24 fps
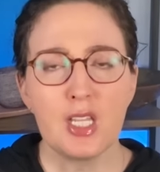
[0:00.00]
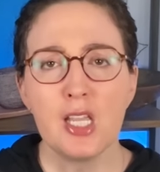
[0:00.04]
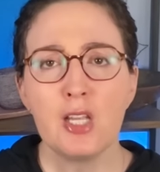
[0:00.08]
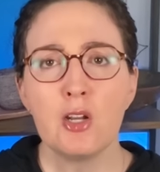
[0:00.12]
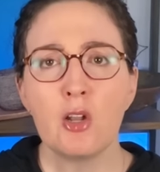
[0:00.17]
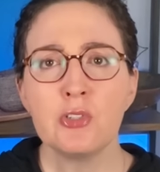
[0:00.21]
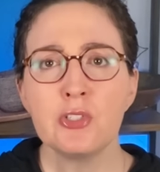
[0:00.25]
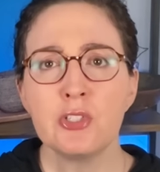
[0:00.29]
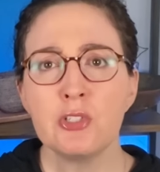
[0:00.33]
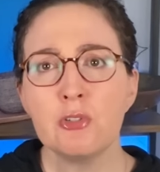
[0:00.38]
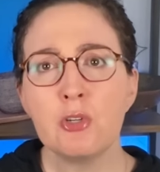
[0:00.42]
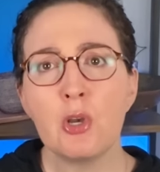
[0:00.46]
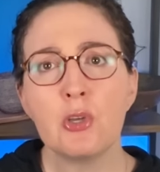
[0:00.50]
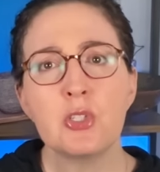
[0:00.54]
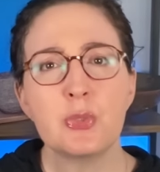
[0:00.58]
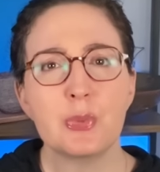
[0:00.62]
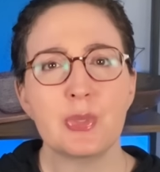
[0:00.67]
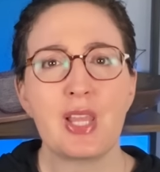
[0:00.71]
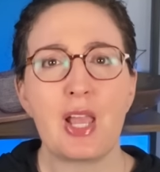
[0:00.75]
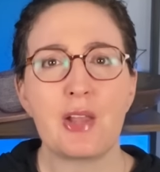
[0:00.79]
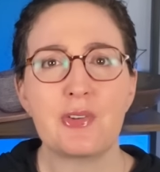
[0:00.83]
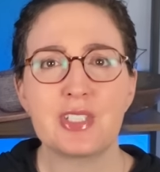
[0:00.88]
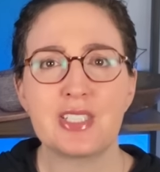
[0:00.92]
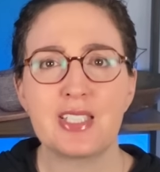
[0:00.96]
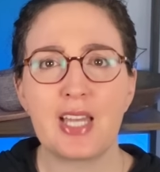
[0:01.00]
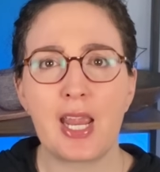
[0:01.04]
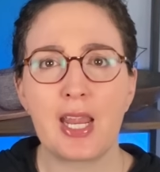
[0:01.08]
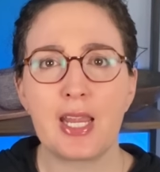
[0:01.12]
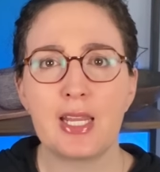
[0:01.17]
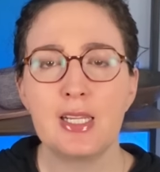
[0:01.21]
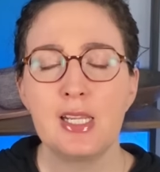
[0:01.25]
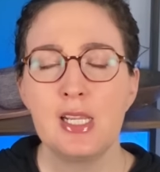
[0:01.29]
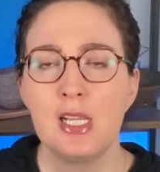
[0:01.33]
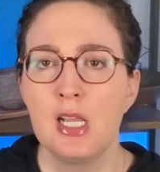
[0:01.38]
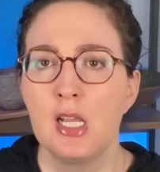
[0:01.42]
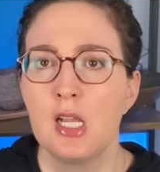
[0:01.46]
It also goes without
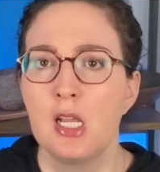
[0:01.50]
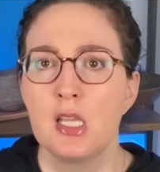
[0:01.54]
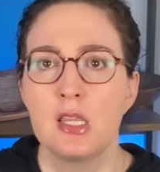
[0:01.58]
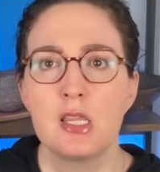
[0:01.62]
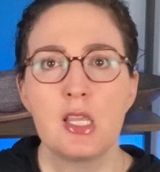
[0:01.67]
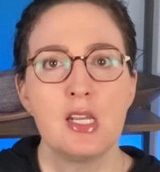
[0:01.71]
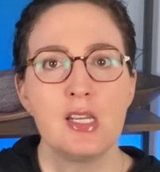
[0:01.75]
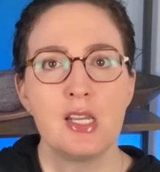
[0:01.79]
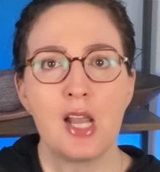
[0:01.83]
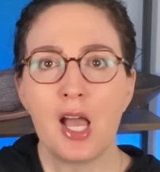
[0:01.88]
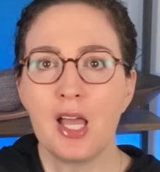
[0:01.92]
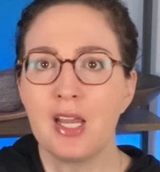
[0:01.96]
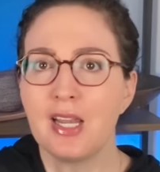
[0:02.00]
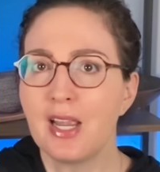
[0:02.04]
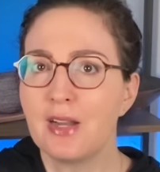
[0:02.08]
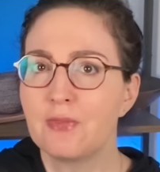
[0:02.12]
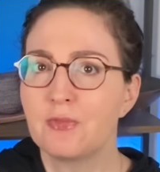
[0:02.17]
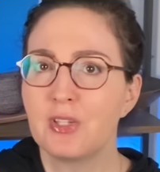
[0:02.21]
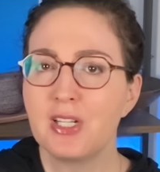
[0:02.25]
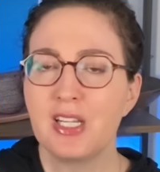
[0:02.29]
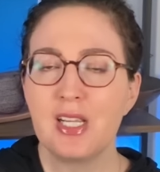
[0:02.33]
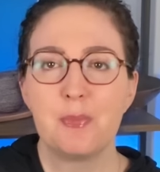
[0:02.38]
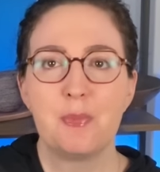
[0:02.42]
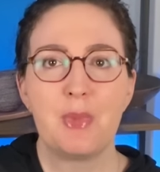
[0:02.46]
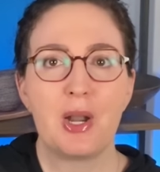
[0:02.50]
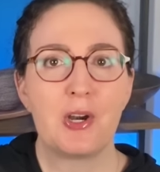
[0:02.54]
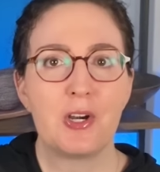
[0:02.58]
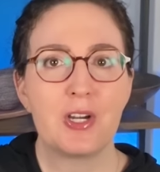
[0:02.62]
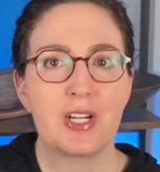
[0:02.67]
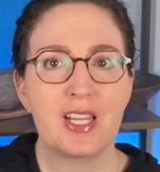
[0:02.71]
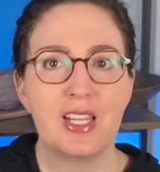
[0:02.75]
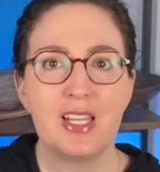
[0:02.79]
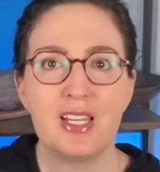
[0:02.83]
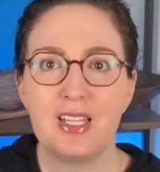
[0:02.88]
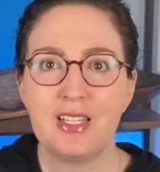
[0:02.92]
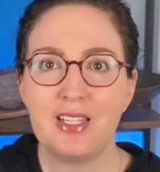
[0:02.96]
saying that not every
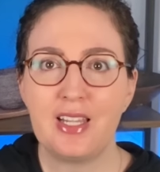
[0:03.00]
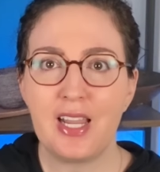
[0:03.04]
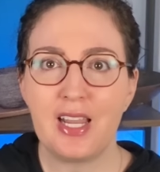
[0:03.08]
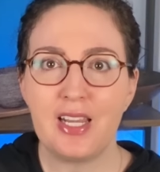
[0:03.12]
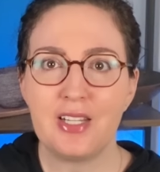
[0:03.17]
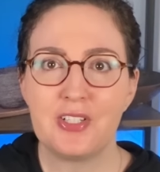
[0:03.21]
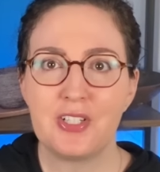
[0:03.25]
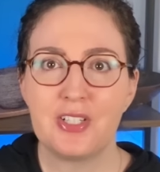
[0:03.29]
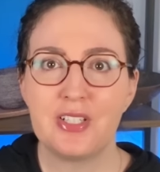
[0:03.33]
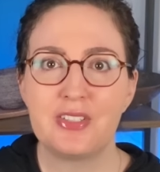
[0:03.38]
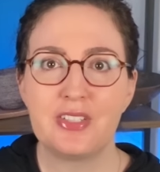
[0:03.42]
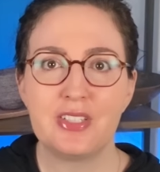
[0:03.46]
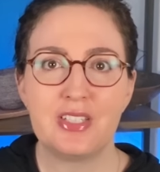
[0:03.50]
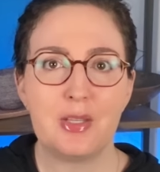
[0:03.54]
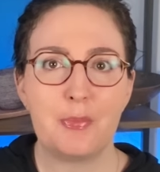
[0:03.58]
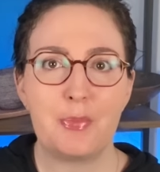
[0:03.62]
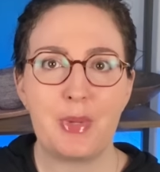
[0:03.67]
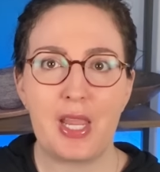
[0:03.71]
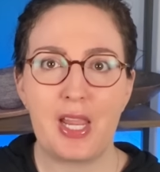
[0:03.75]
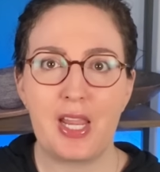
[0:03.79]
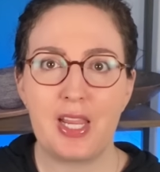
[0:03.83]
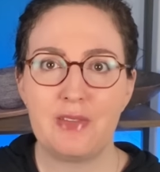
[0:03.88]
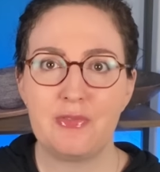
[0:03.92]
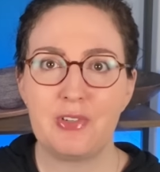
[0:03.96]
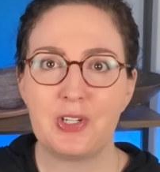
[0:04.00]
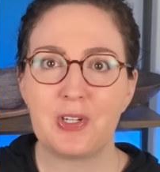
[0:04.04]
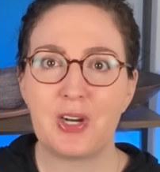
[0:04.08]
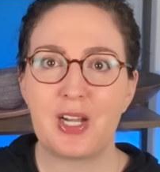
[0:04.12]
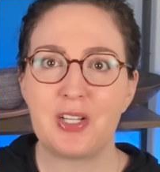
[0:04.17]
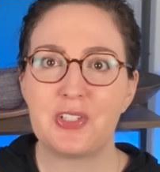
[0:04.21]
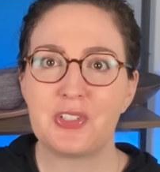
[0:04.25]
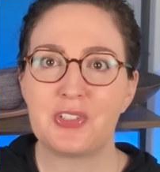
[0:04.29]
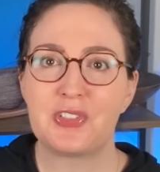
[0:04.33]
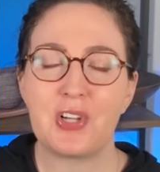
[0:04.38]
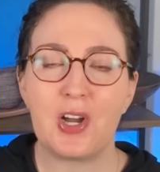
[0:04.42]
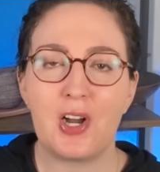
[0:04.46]
American engages in the behavior
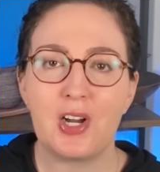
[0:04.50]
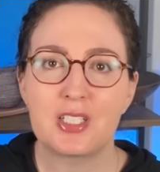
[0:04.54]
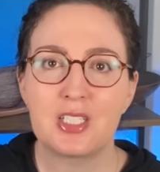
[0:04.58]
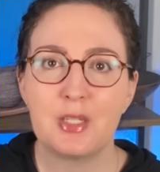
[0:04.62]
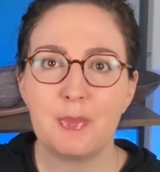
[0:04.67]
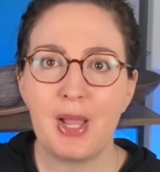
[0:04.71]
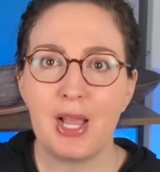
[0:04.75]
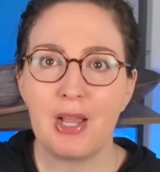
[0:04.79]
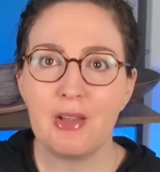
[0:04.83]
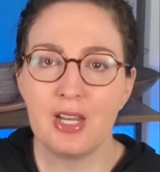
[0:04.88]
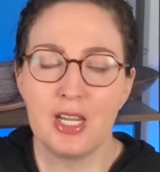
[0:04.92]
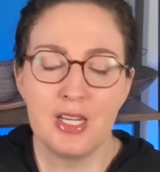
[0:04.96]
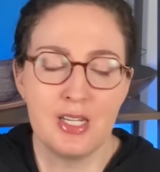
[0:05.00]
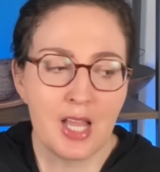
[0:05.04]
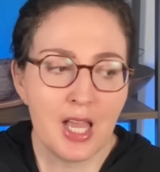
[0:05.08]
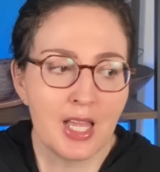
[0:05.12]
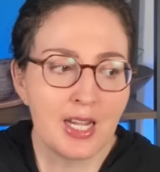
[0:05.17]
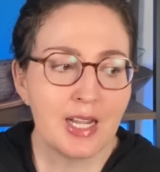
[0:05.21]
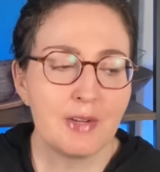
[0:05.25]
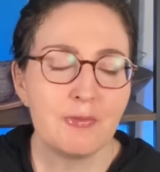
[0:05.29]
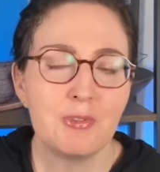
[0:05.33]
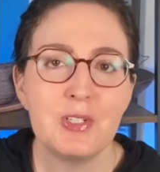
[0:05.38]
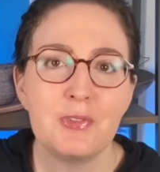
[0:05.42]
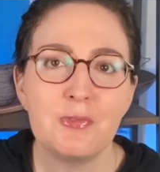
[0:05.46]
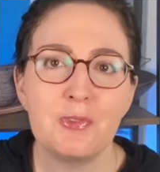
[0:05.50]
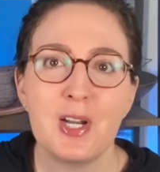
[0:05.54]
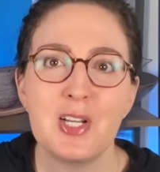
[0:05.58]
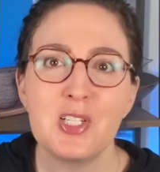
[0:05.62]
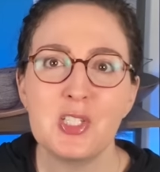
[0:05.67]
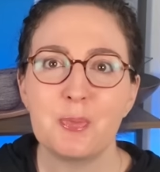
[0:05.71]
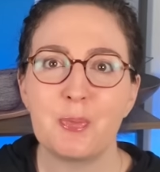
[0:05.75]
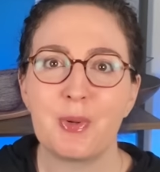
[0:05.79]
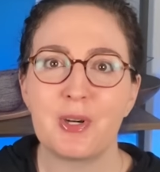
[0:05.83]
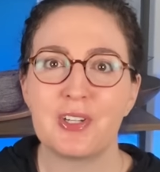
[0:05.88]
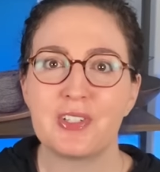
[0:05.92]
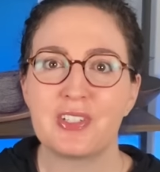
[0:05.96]
I just talked about, and not every
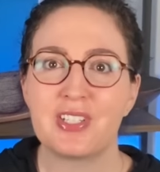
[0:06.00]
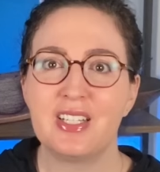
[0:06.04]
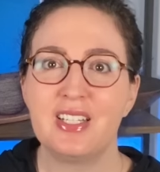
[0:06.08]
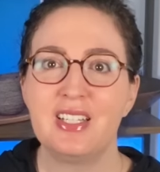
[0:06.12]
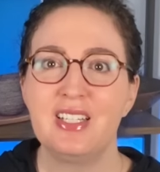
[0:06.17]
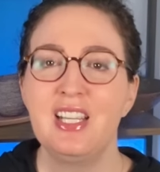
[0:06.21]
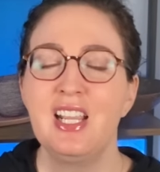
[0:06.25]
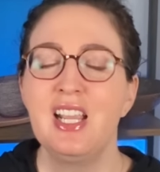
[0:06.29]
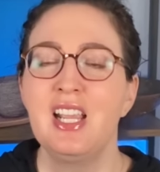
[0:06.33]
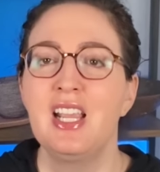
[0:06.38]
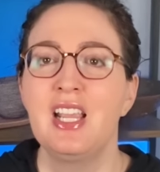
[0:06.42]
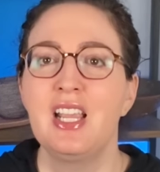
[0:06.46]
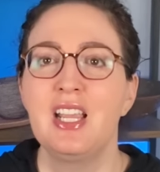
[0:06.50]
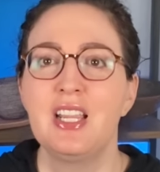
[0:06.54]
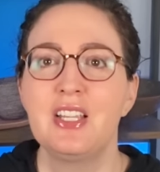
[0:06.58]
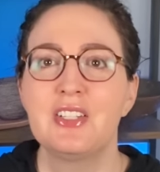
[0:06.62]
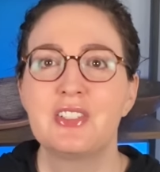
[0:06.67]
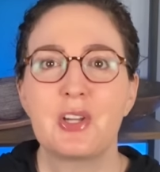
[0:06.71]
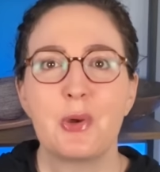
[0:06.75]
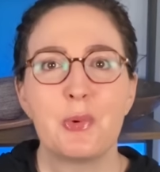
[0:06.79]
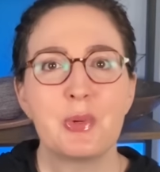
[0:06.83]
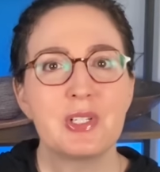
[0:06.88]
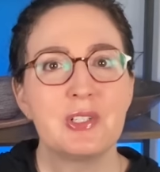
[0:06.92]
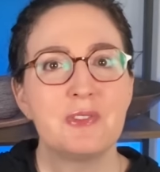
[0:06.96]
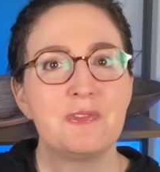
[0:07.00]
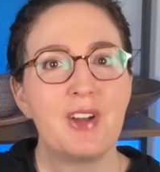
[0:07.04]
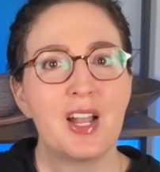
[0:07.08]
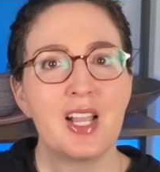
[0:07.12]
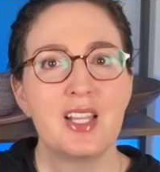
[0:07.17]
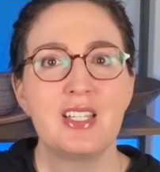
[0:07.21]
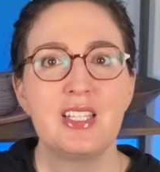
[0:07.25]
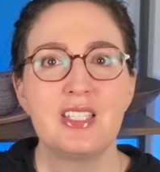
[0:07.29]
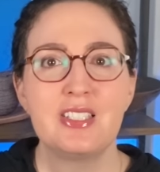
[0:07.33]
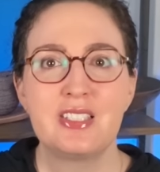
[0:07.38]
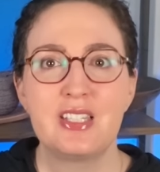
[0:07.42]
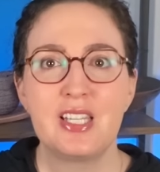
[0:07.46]
French person is going to
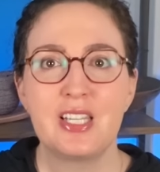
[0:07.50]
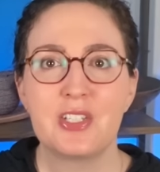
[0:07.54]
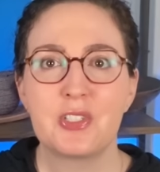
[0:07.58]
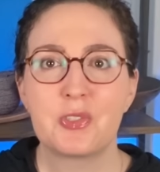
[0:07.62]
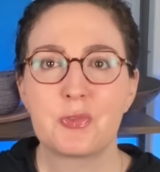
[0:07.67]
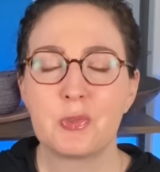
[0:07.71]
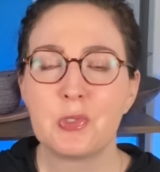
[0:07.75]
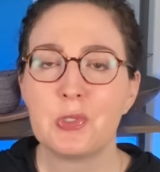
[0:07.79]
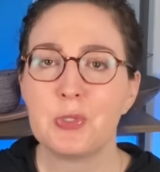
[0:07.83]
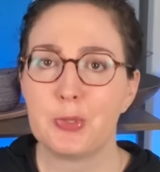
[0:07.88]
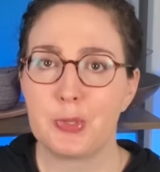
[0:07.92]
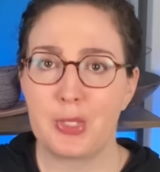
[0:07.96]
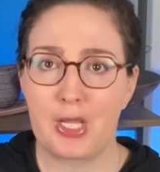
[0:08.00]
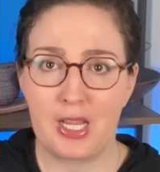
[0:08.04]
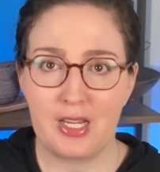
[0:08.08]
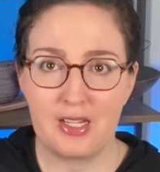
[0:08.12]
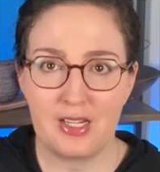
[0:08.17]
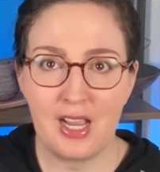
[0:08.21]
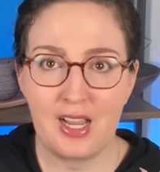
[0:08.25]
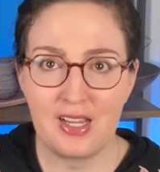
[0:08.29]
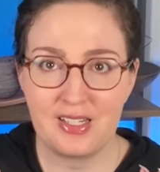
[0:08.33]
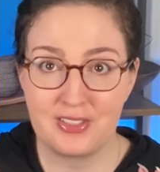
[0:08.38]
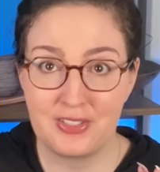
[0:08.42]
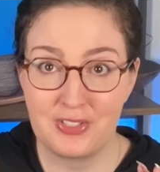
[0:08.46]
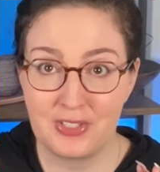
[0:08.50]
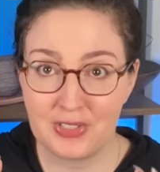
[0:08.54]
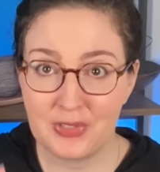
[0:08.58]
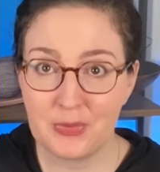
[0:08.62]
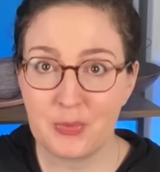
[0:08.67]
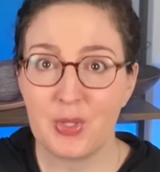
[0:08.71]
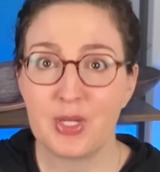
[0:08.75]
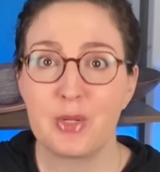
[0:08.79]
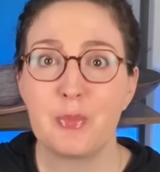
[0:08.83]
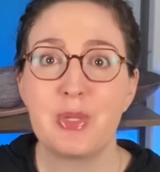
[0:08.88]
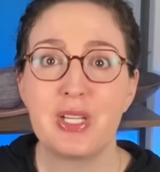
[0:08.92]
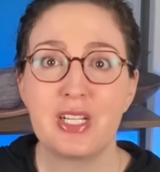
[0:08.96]
find these things rude. I
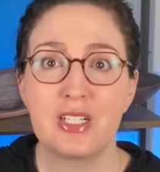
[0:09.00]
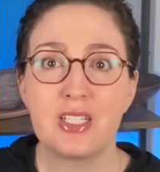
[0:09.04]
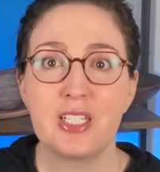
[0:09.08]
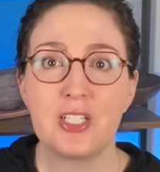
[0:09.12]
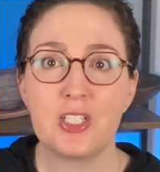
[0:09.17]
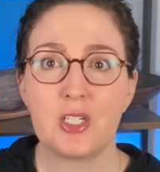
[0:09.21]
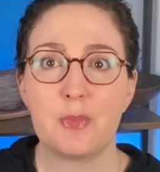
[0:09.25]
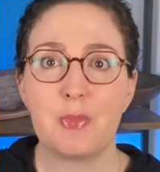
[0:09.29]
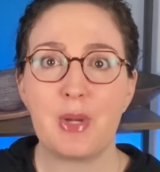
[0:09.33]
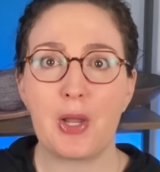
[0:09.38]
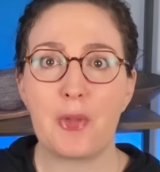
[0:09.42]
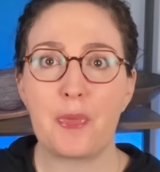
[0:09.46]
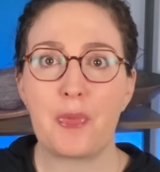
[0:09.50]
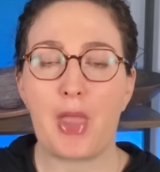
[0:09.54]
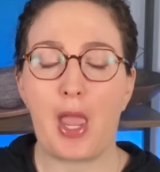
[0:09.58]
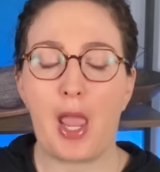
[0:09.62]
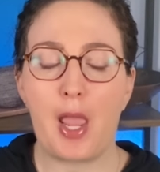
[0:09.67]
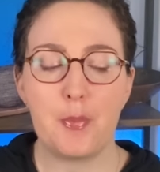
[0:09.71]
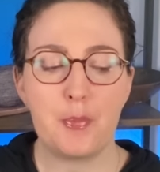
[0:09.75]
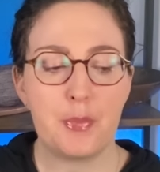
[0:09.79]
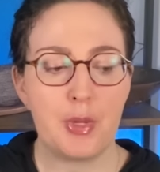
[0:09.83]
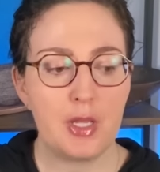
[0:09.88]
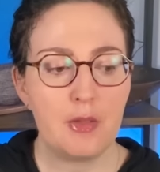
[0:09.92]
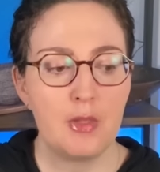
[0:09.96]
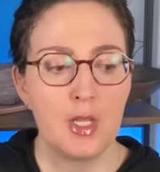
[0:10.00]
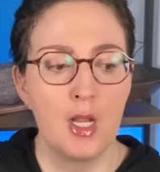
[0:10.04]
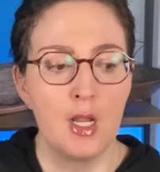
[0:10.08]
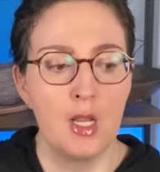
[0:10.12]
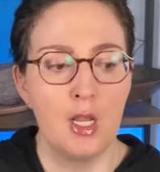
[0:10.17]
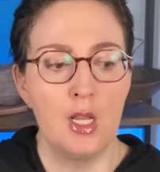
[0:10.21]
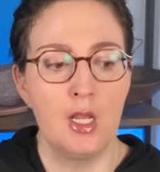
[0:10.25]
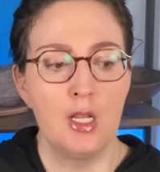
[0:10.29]
just want to be clear about that. But